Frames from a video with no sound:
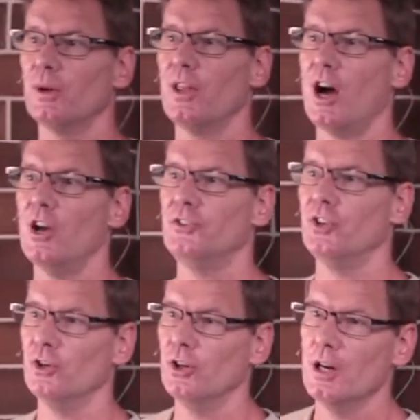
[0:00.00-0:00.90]
were those
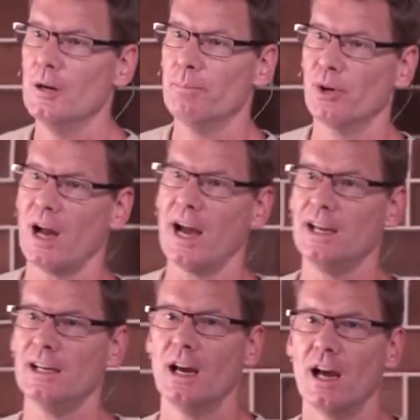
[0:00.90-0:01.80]
who put
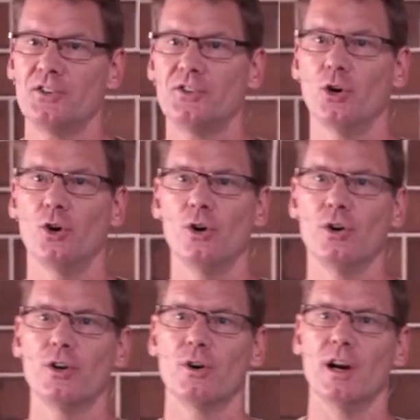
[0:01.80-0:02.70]
a
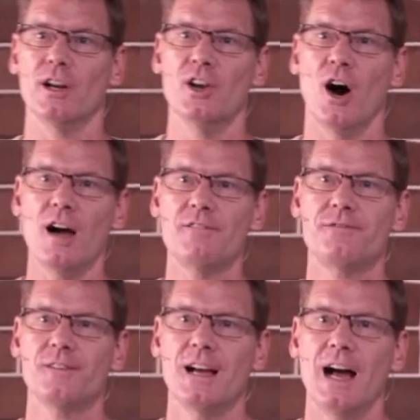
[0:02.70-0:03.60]
sword or a knife
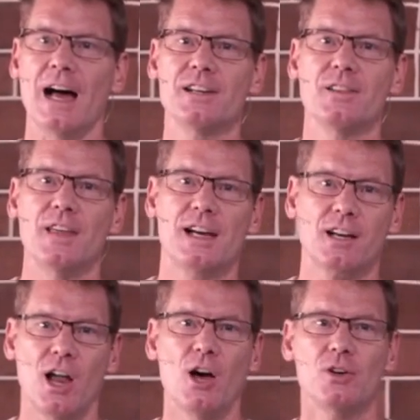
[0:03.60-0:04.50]
under their
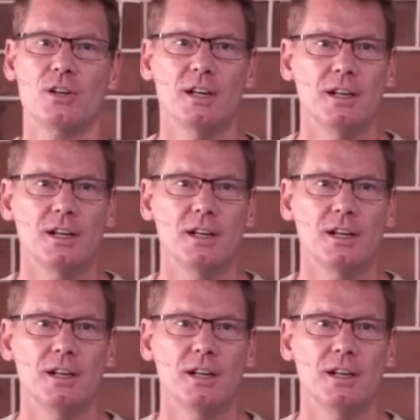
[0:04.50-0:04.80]
cloak,